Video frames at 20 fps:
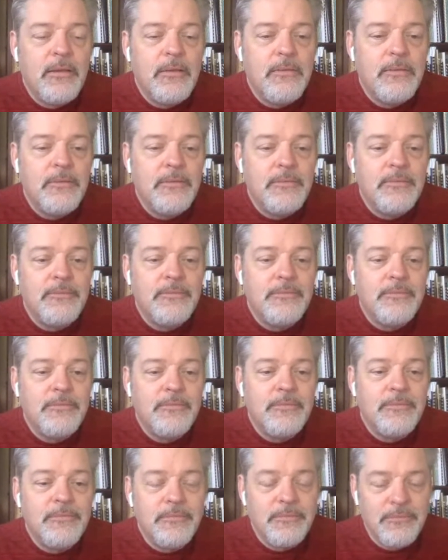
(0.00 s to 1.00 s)

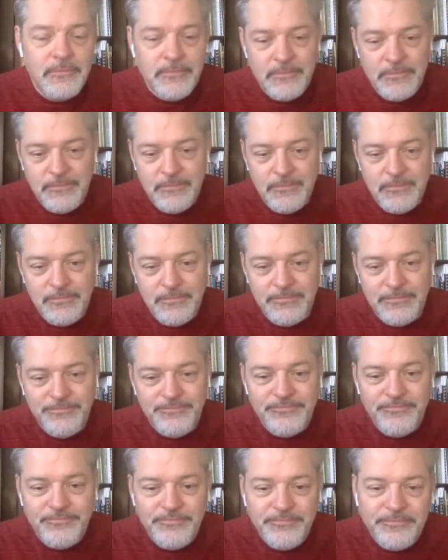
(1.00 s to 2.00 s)

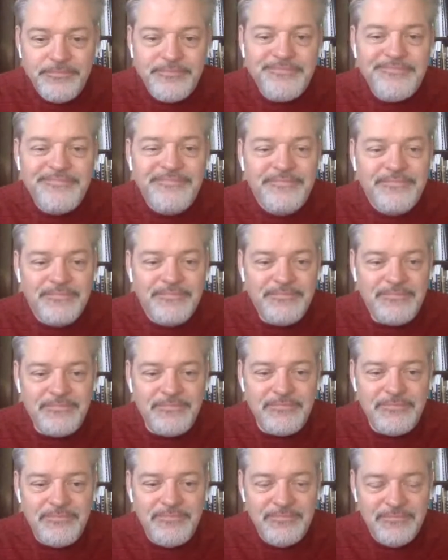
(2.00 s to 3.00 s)

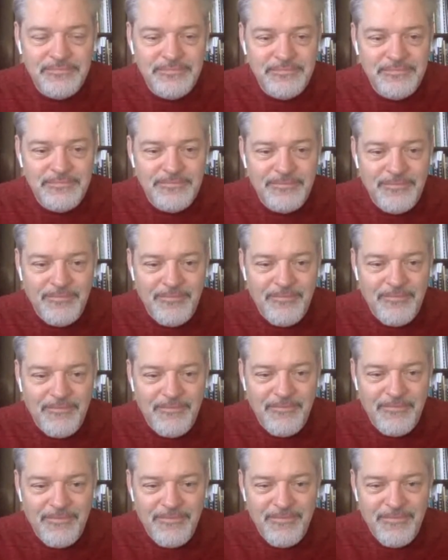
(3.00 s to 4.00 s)

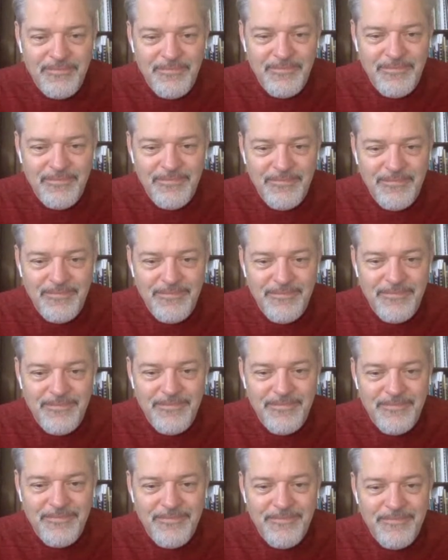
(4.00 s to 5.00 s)

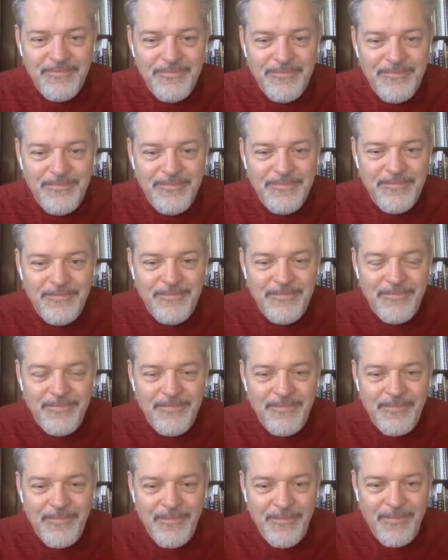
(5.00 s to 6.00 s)

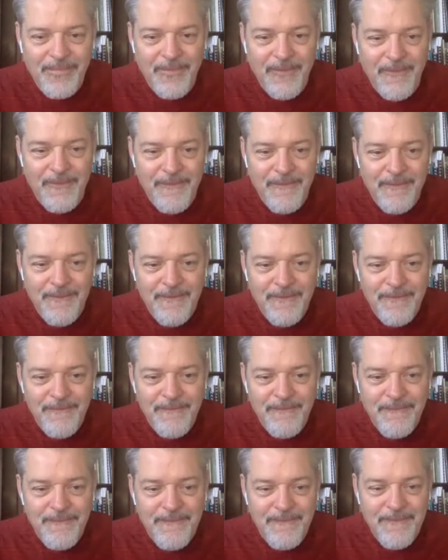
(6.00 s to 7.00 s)

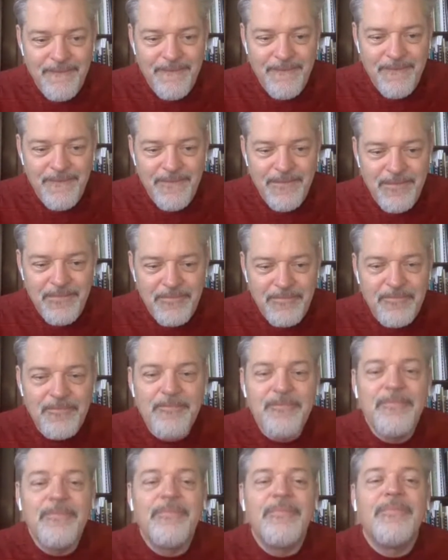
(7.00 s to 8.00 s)
The person shown says nothing.